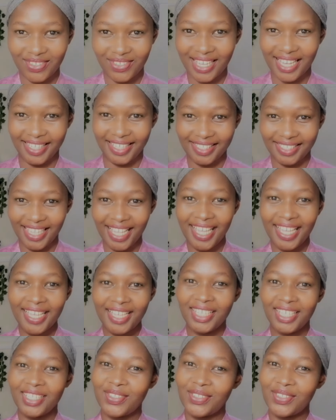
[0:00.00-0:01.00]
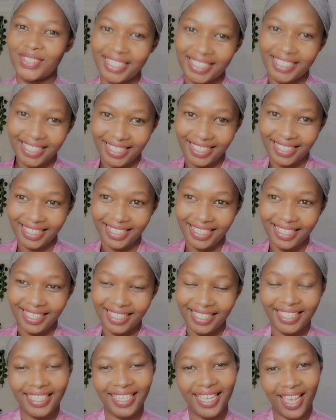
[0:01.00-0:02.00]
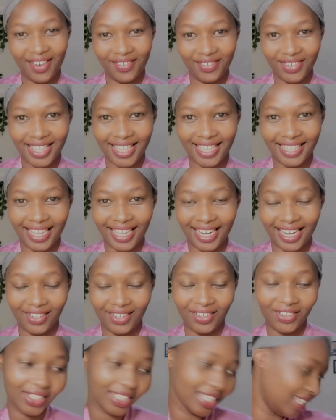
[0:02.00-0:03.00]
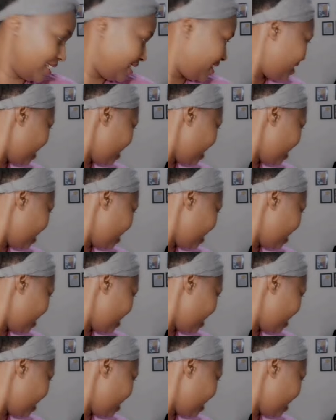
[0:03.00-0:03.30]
you guys to see everything that I got.